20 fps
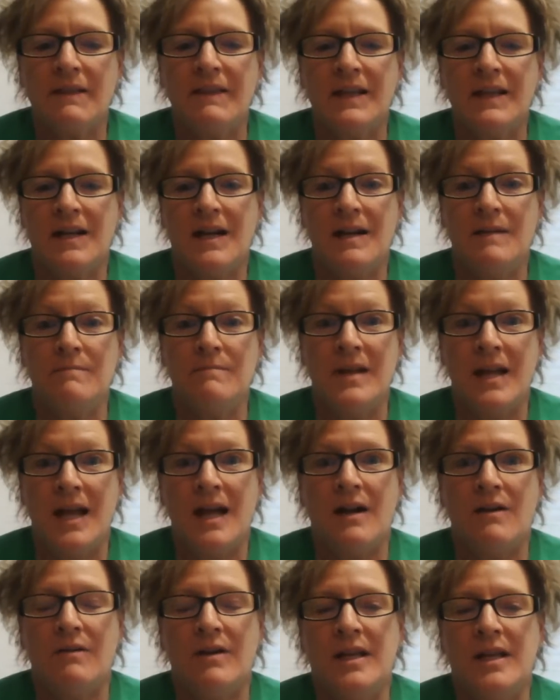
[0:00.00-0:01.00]
that I'm
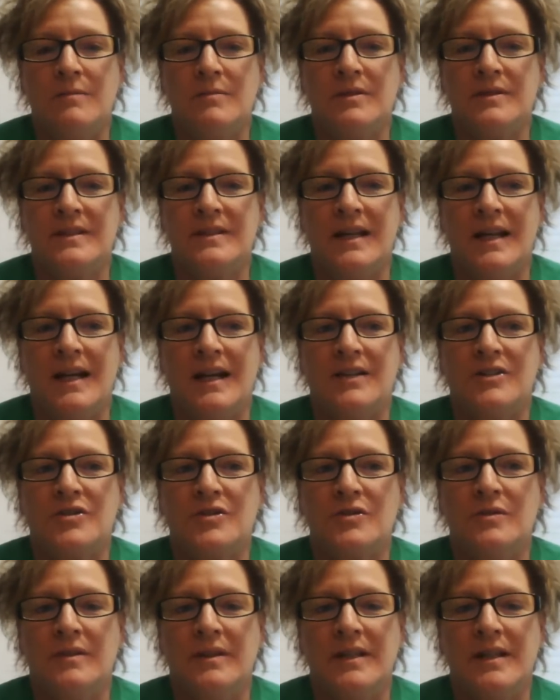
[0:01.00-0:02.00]
now able to
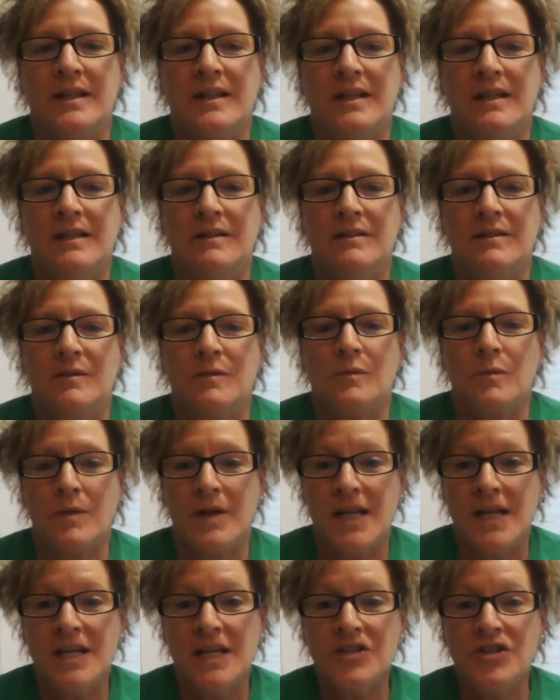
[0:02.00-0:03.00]
actually
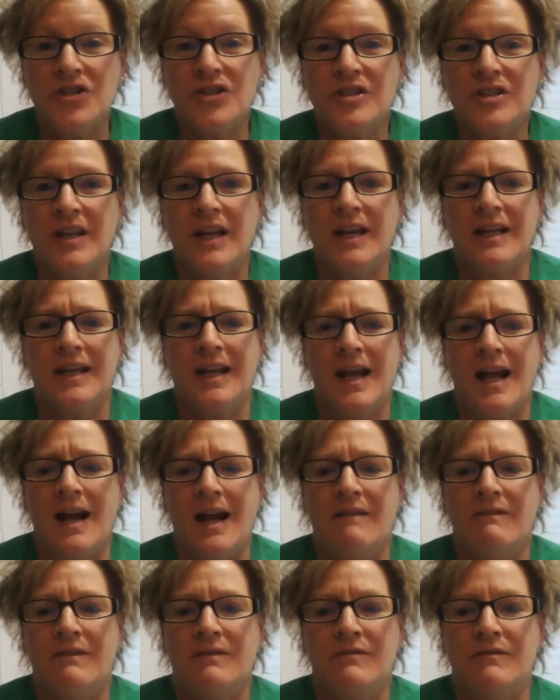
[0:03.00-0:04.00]
reach and
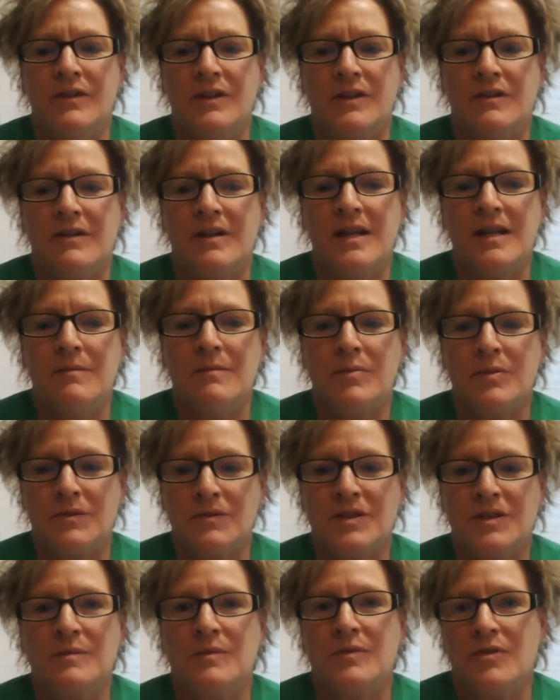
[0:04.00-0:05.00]
have a very
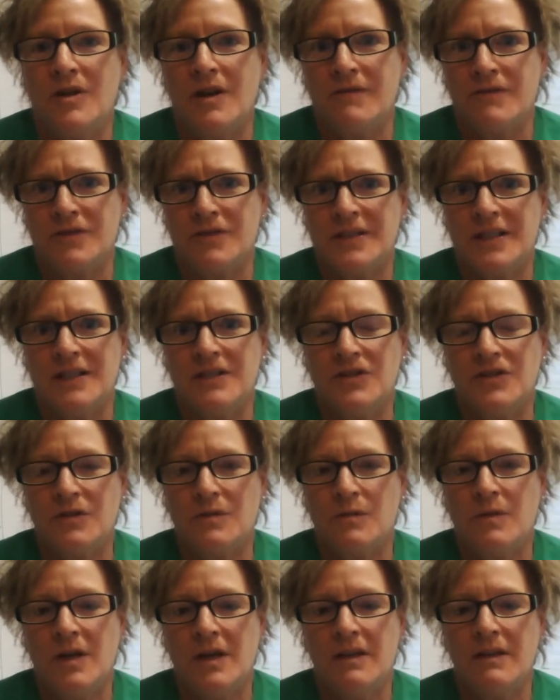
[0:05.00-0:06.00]
personal conversation
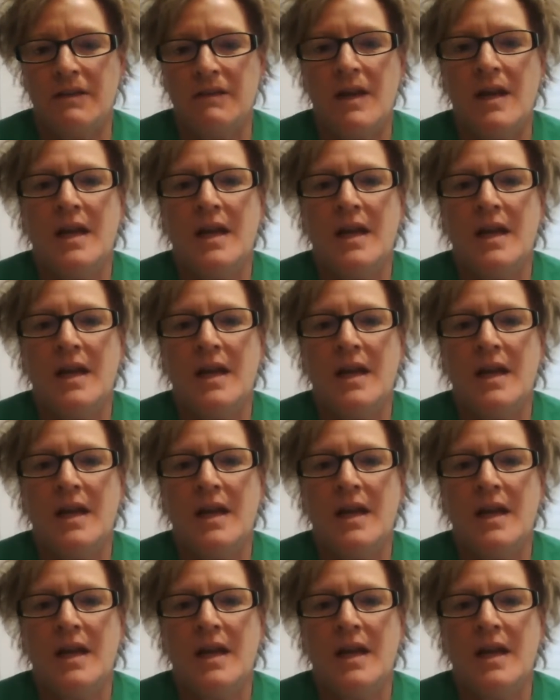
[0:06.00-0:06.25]
with